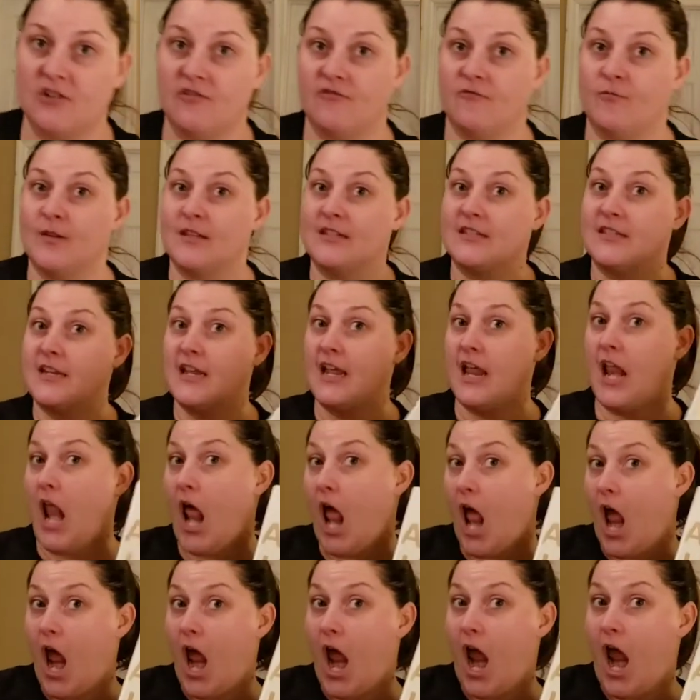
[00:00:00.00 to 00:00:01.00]
you've missed it,
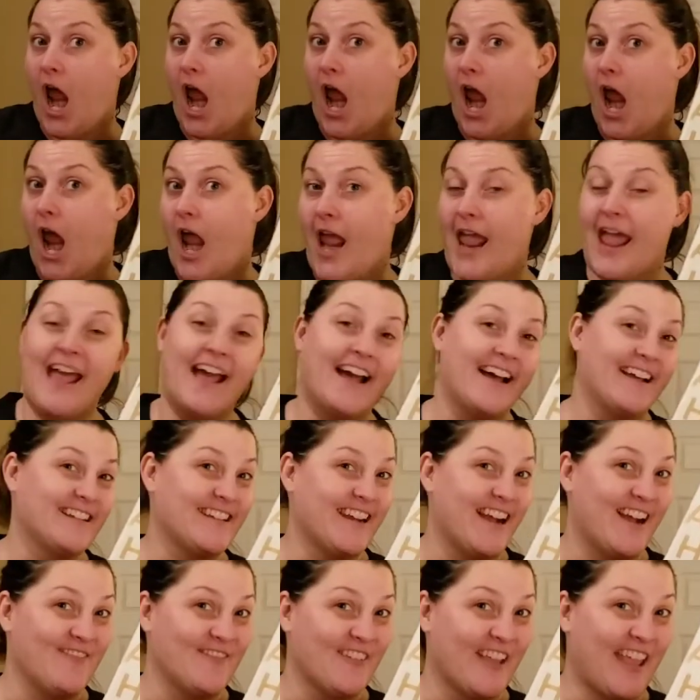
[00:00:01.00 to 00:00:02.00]

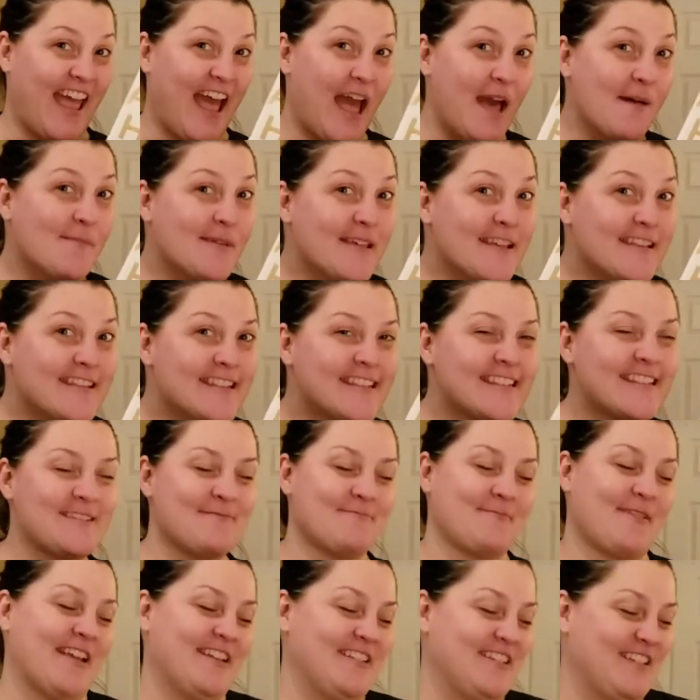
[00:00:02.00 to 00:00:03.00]
Atomic Habits
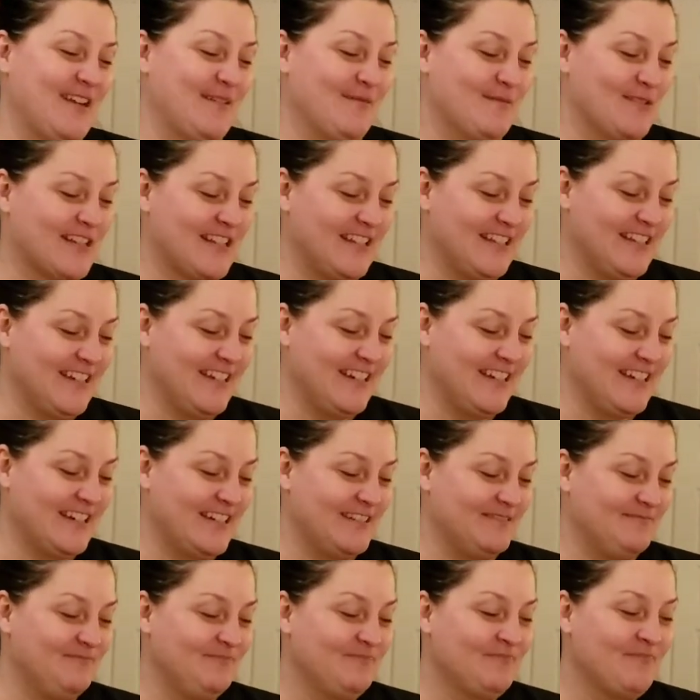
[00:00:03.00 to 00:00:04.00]
by James
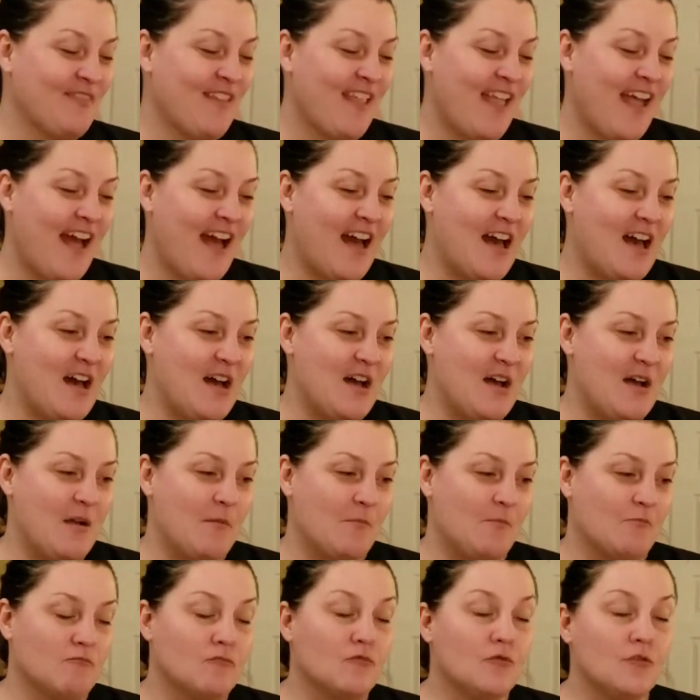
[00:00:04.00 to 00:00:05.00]
Clear.
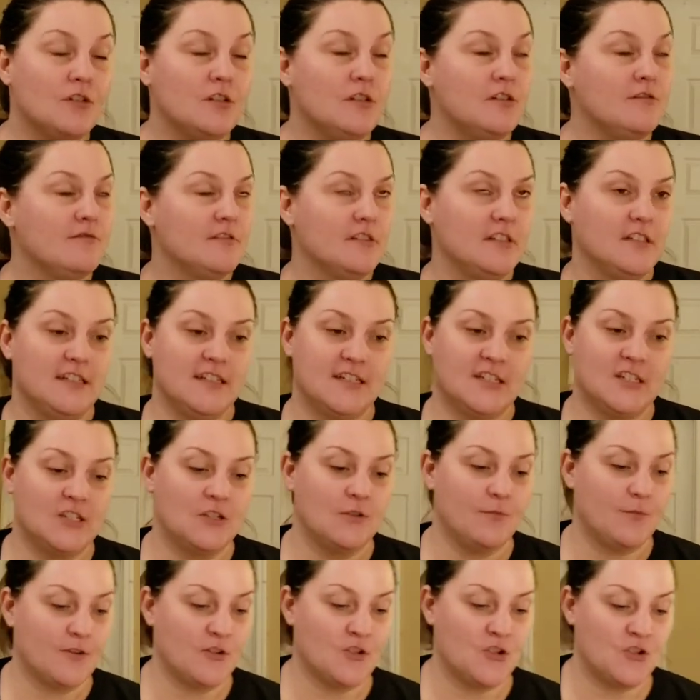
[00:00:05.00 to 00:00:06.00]
Really
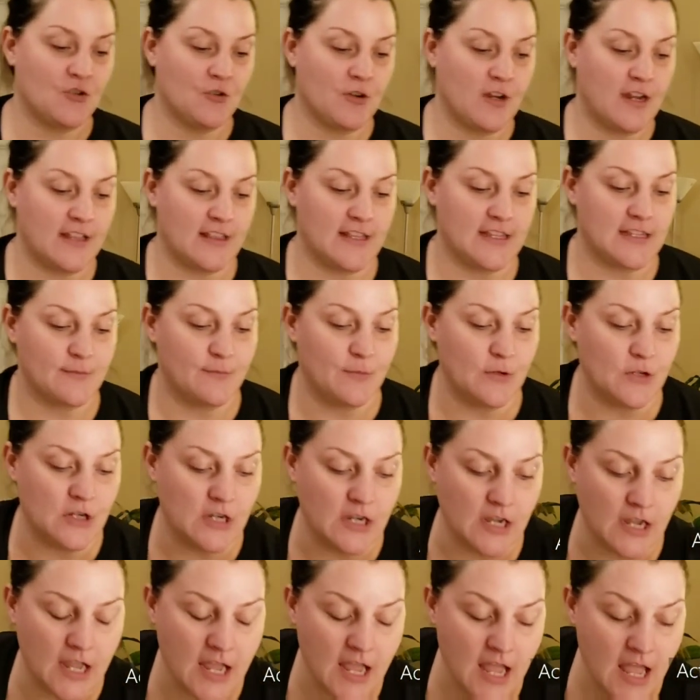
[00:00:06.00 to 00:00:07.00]
super enjoying this
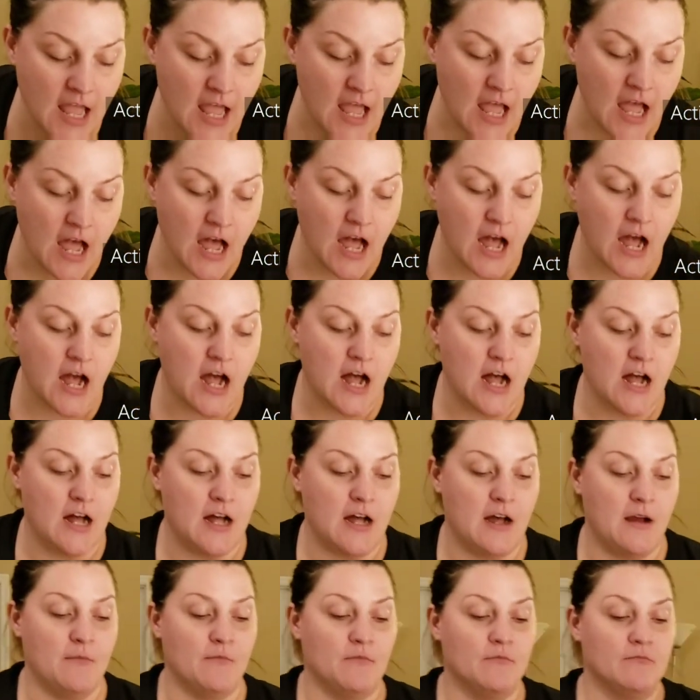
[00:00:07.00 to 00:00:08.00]
book.
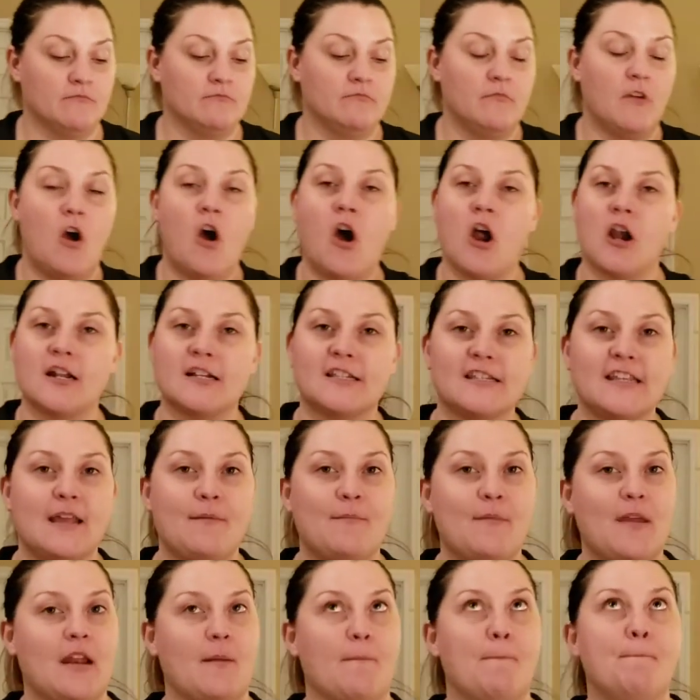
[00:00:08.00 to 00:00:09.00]
Honestly, I
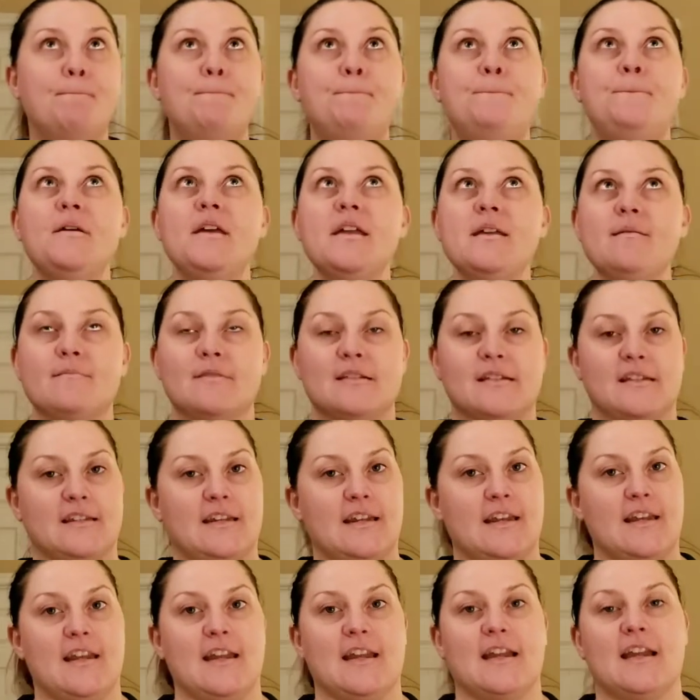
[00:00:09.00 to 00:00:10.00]
made a big
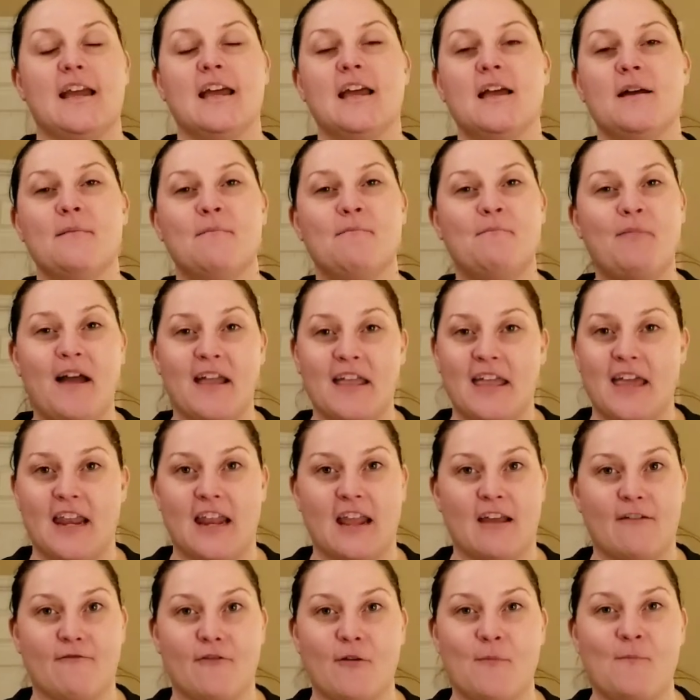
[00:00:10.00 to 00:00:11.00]
mistake by
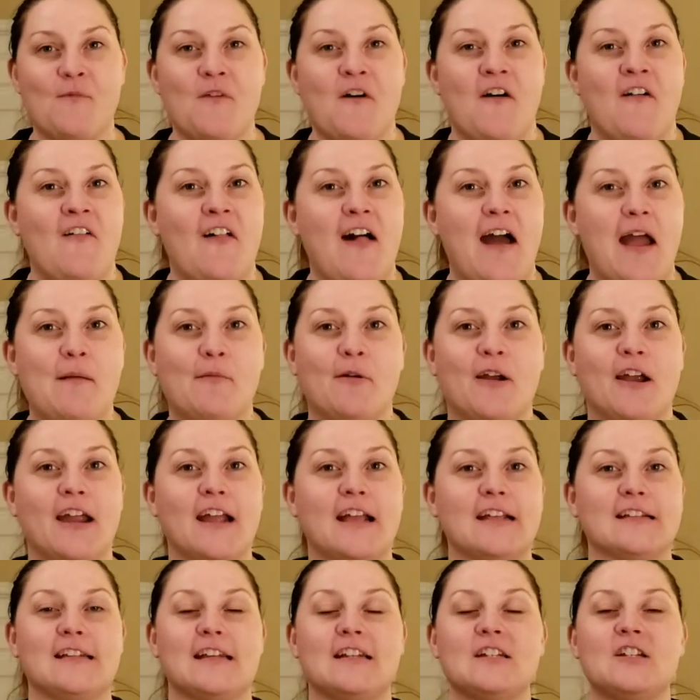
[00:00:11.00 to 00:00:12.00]
getting it from the library
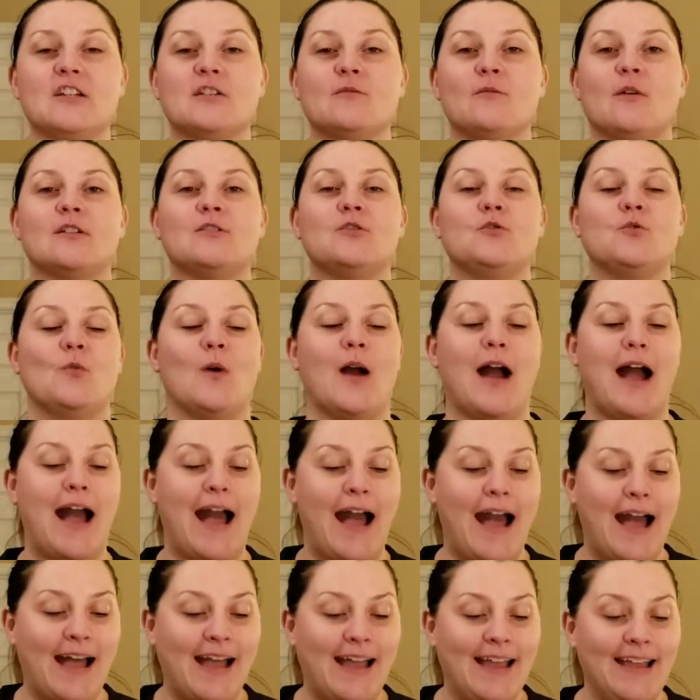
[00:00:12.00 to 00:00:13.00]
because I just want to
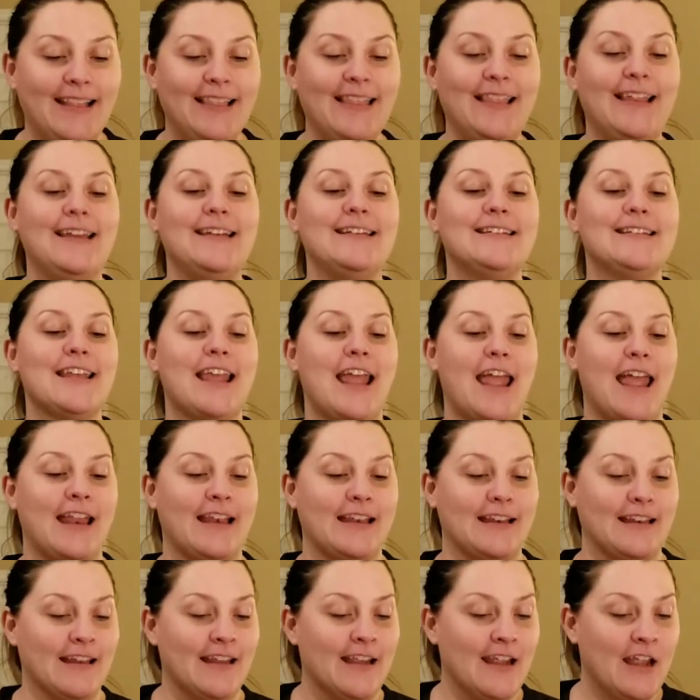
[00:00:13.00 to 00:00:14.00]
highlight
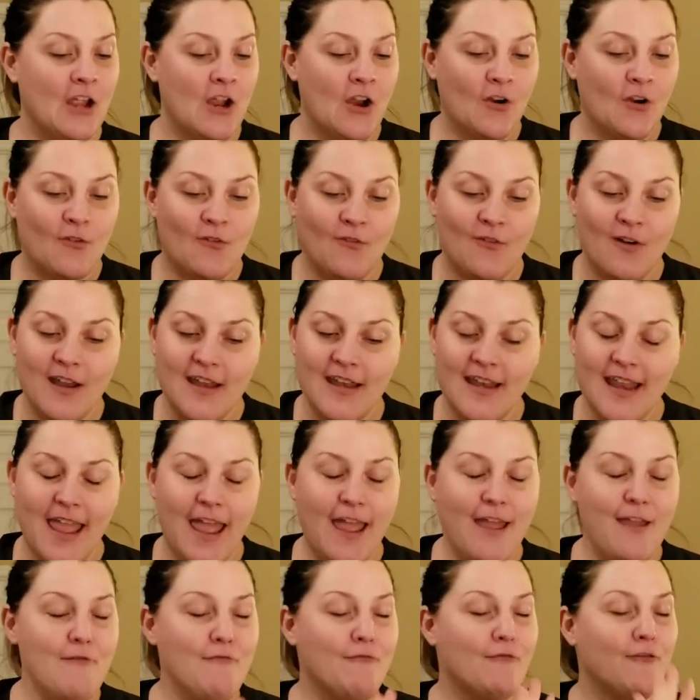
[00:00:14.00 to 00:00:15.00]
and write
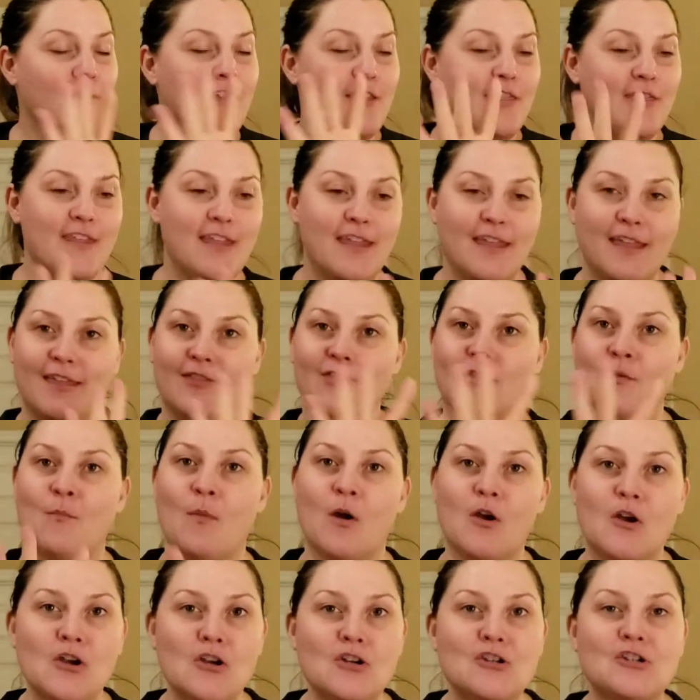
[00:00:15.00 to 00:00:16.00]
everything in the
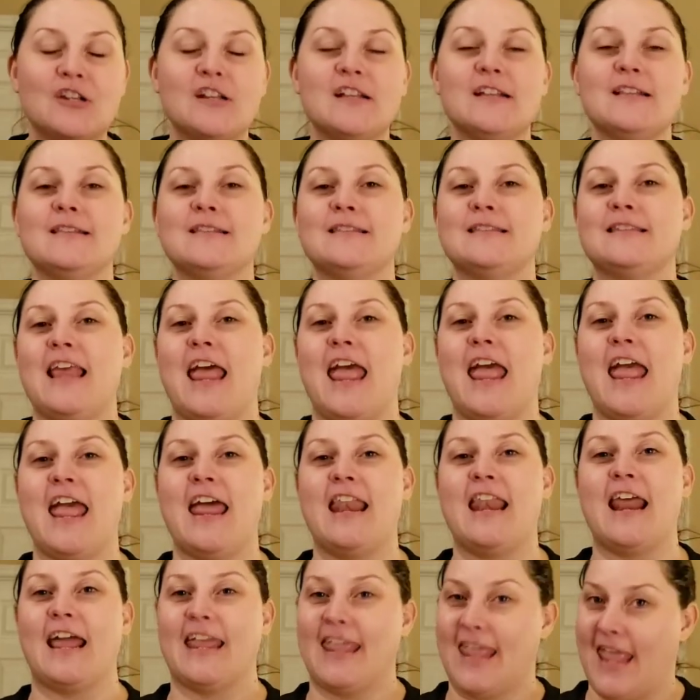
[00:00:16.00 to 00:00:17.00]
margins,
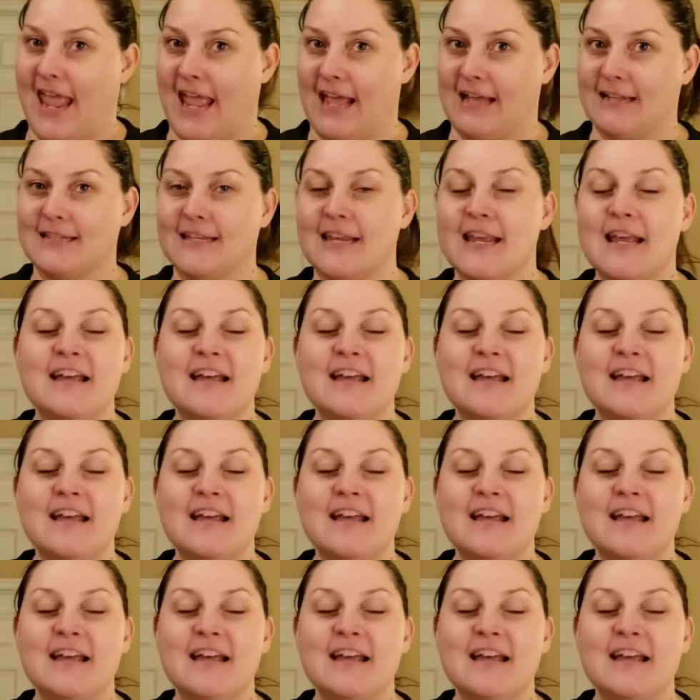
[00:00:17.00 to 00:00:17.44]
and I can't.